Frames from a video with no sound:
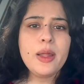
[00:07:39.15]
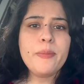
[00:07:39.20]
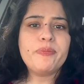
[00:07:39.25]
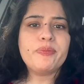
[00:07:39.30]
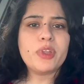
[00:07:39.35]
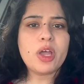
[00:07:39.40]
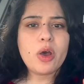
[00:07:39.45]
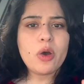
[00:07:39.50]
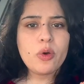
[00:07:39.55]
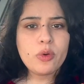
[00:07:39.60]

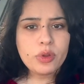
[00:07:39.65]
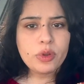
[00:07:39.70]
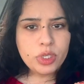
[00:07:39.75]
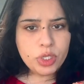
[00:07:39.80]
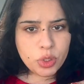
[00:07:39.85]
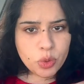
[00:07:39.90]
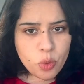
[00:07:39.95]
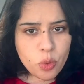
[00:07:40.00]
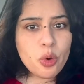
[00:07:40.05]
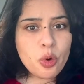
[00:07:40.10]
Now
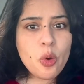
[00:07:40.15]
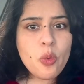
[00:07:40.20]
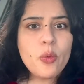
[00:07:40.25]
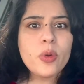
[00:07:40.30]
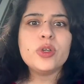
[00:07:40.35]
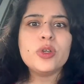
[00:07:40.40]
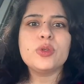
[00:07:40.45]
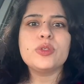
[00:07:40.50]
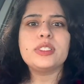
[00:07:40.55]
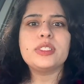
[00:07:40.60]
you don't
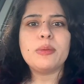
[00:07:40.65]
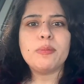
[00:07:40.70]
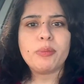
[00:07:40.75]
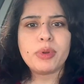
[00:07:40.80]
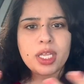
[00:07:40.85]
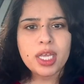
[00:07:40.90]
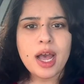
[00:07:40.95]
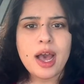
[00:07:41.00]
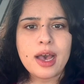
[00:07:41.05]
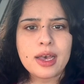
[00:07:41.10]
want to
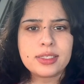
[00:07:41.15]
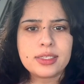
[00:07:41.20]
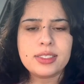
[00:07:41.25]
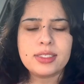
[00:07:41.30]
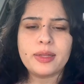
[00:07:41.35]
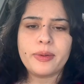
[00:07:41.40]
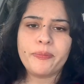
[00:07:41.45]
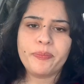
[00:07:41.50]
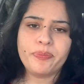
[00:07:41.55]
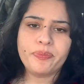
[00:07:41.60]
simply
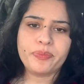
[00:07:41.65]
ask,